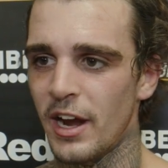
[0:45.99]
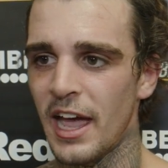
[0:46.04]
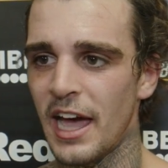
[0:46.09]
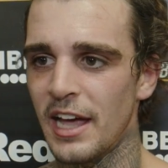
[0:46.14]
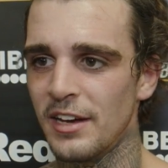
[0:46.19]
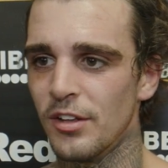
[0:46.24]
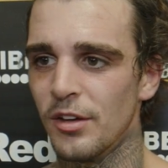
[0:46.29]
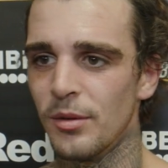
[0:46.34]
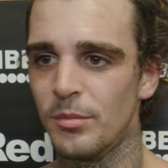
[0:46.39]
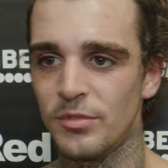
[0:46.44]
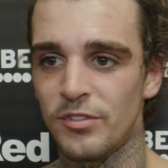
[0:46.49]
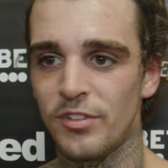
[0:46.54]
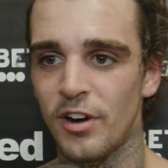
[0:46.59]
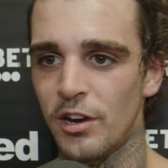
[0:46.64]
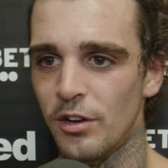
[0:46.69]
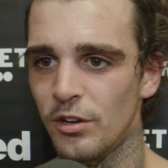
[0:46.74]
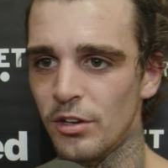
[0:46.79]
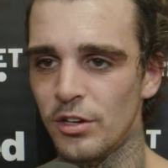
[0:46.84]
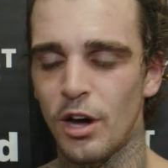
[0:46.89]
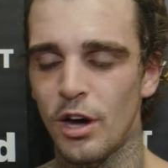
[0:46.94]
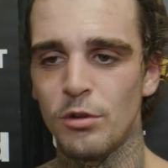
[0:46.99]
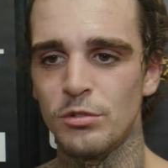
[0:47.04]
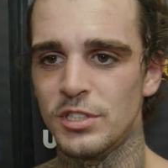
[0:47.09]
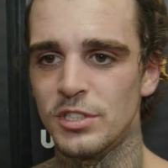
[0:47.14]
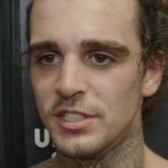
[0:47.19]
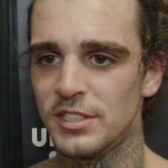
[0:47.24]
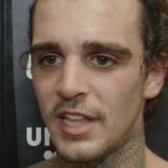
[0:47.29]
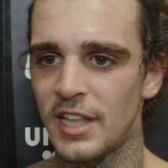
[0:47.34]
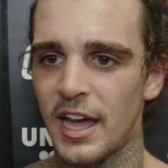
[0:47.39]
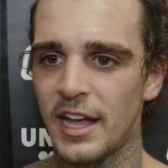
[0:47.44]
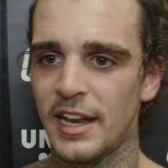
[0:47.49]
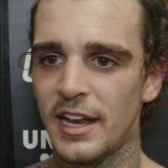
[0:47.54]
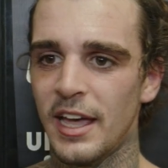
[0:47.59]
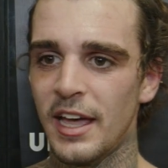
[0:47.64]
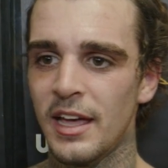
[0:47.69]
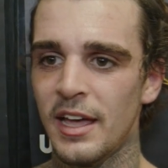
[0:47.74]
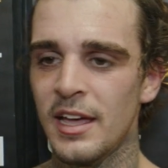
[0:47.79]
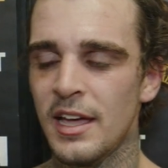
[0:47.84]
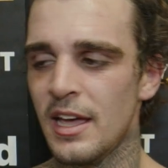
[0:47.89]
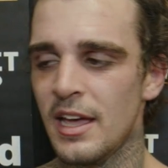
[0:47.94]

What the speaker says: Adam, very good coaches down there.